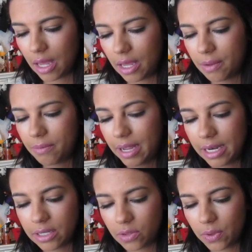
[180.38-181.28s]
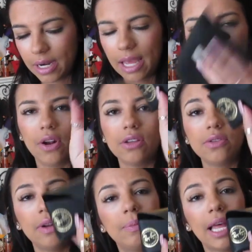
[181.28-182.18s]
My next one, I have it
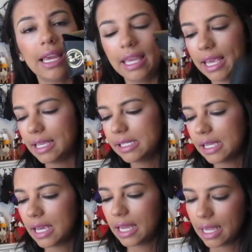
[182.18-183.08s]
also in a black case.